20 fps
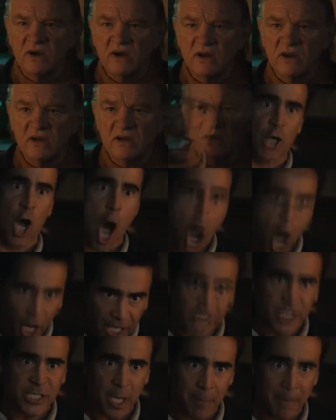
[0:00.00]
Paddy. And
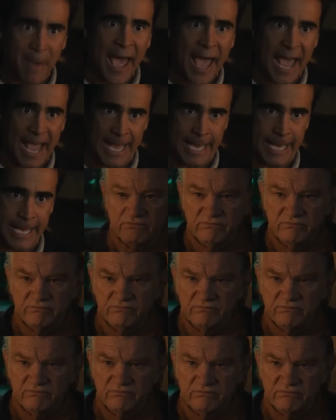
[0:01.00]
talking to me,
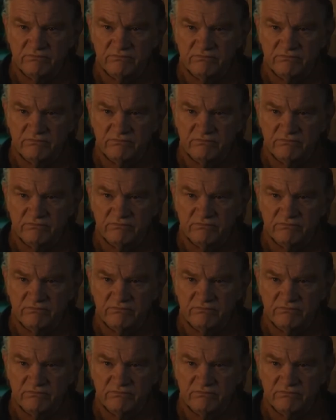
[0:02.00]
are you?